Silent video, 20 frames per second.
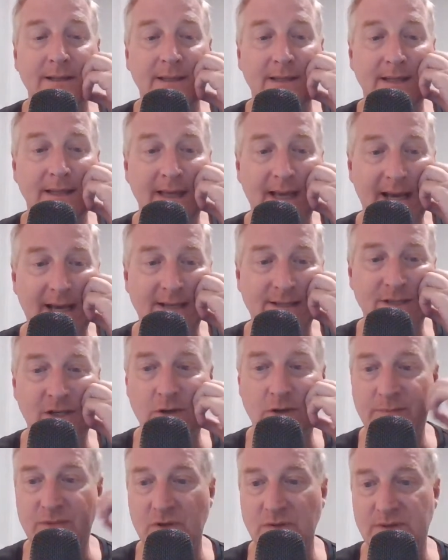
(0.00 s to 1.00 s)
Yes,
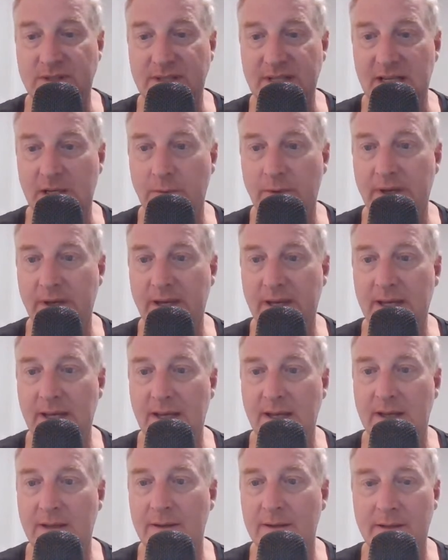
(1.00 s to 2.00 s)
Crypto
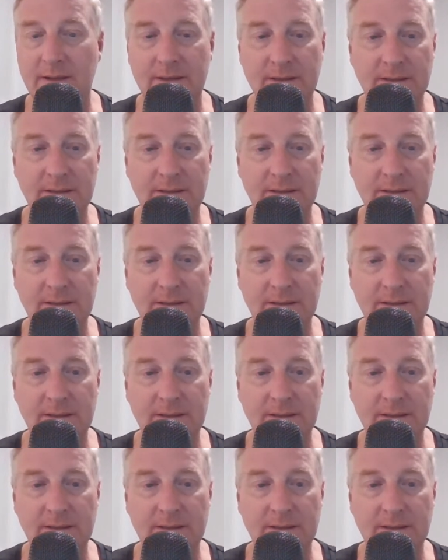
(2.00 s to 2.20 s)
Tiwi.